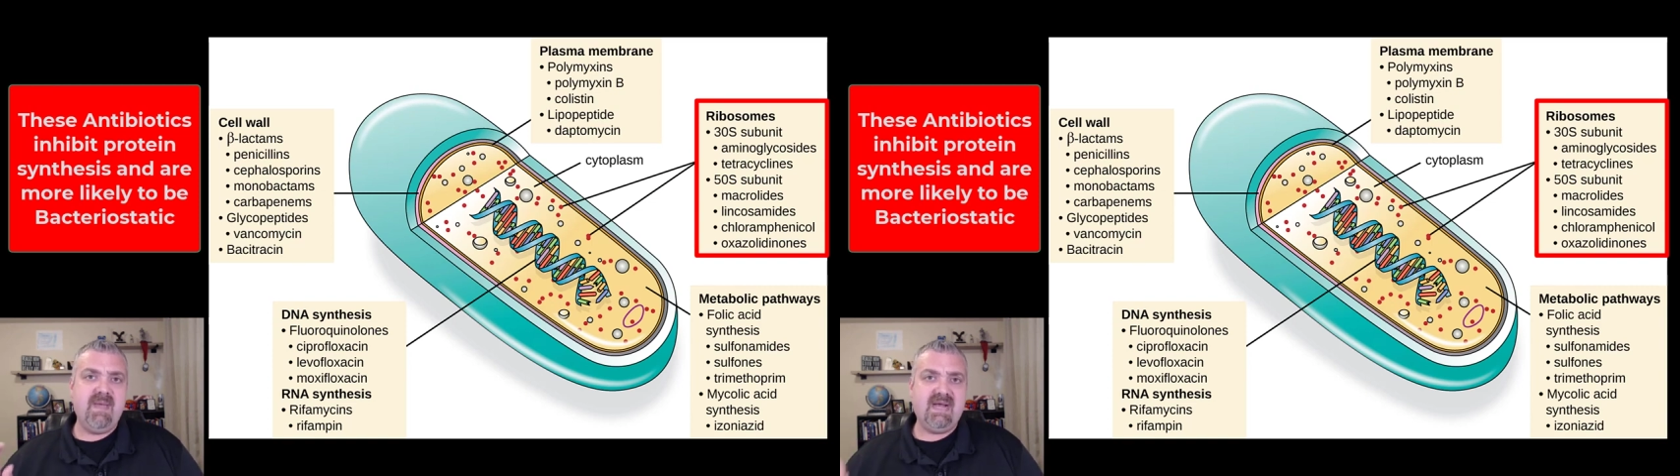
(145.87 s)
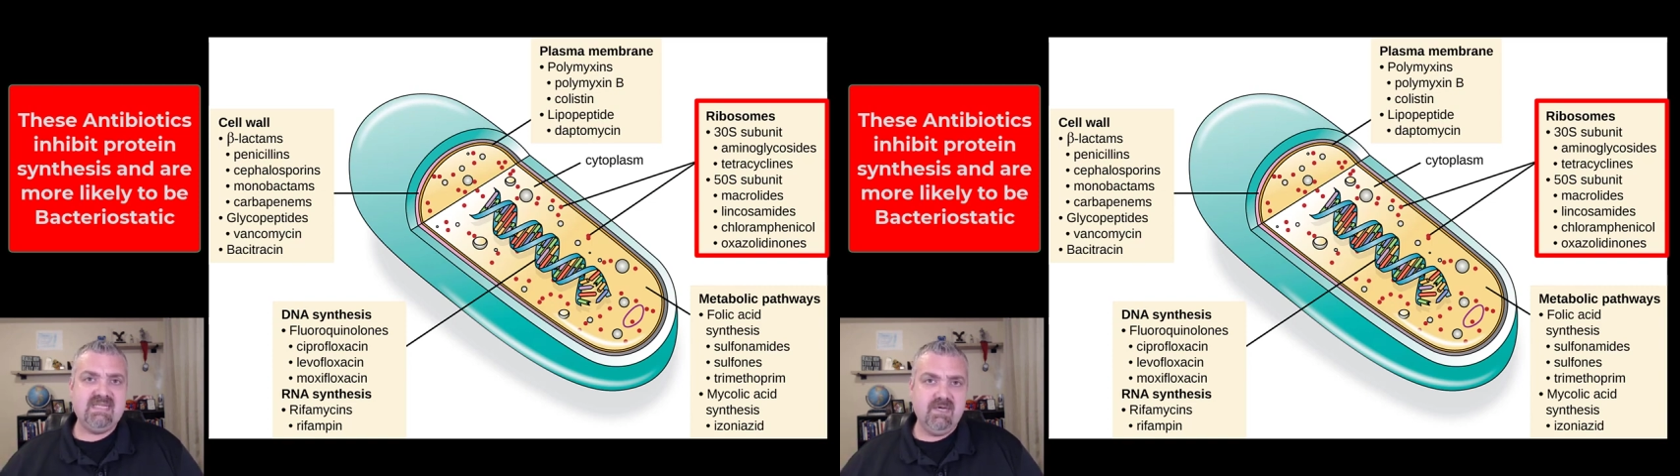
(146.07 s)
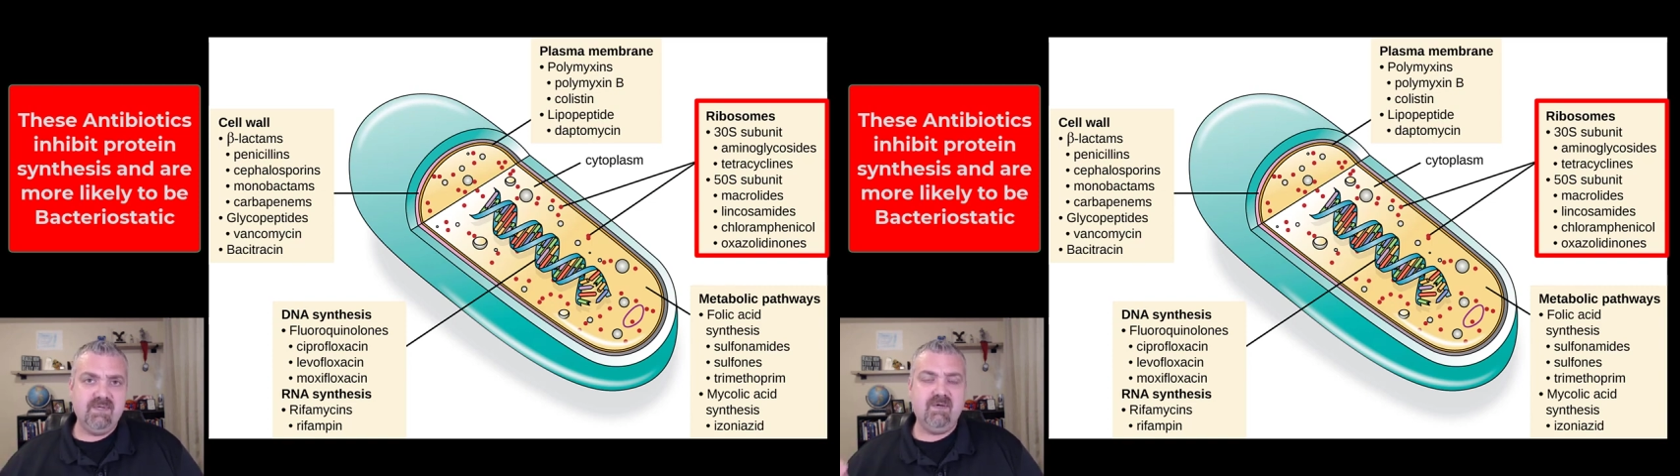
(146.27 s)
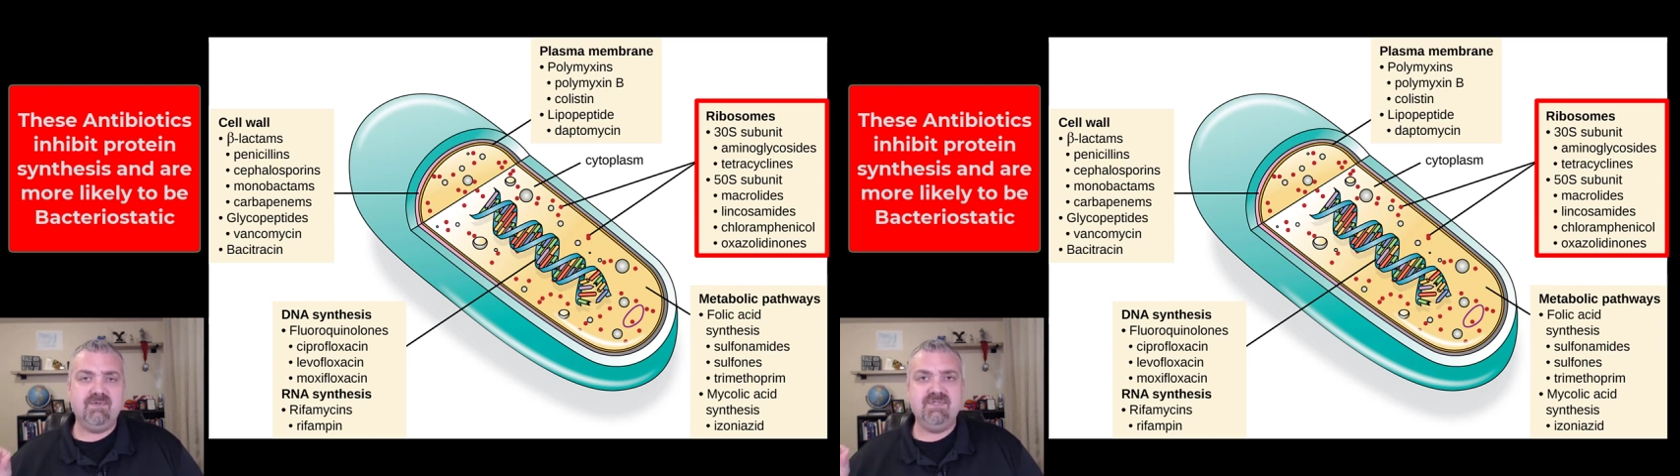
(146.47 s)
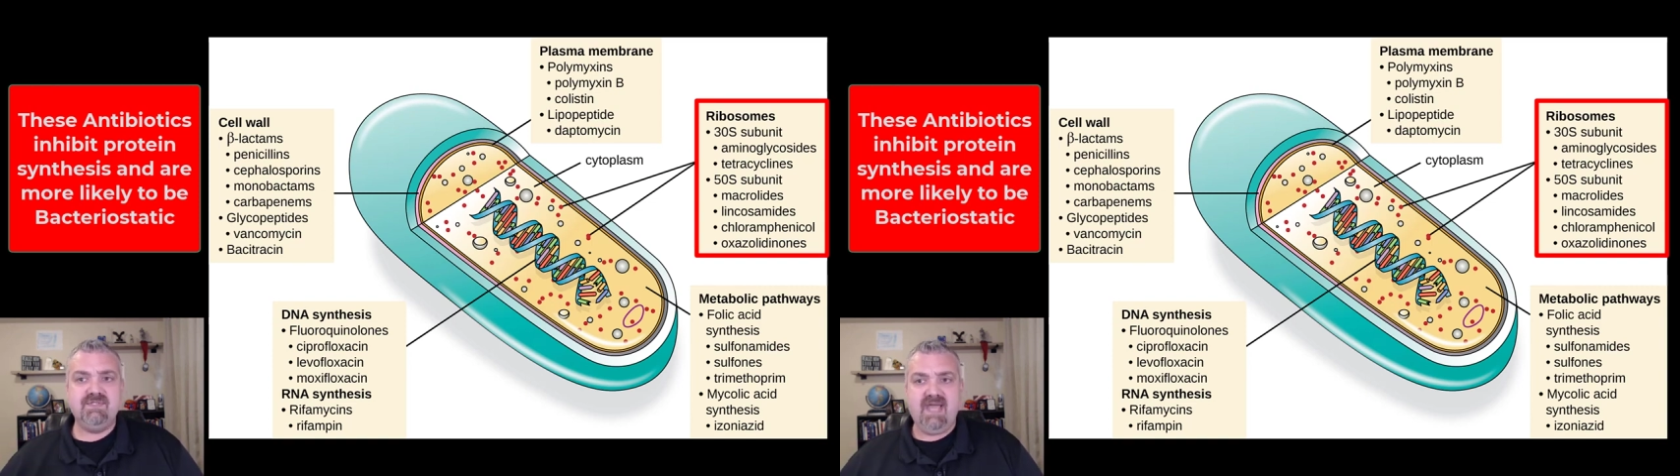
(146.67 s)

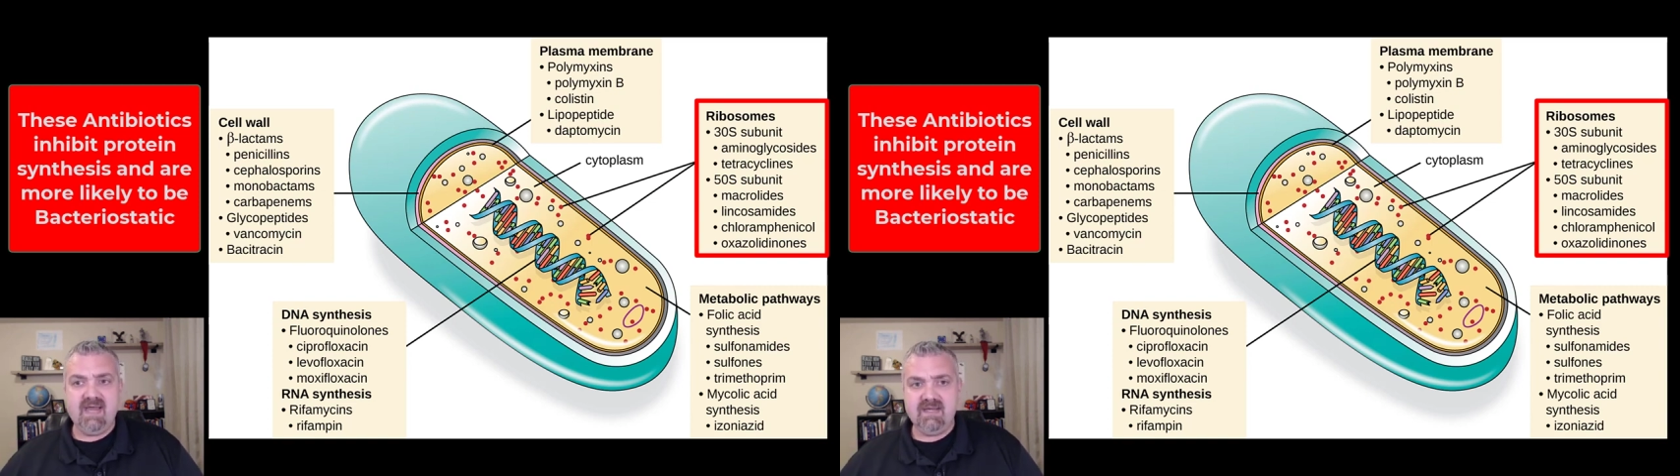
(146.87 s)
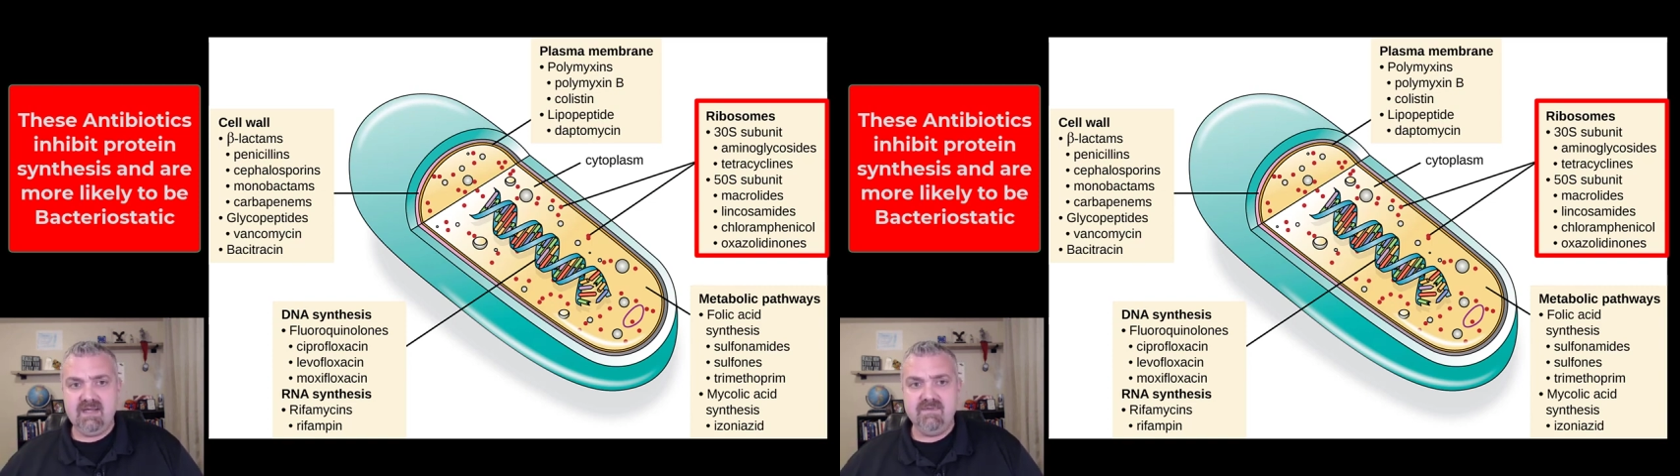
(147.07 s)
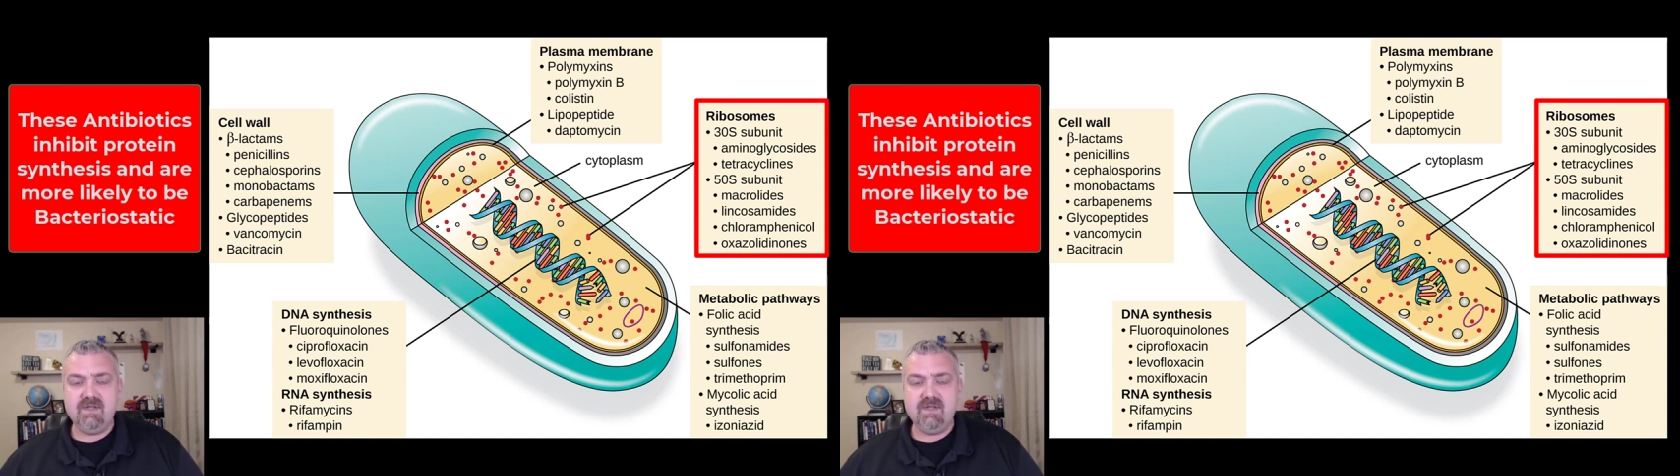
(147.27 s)
bacteriostatic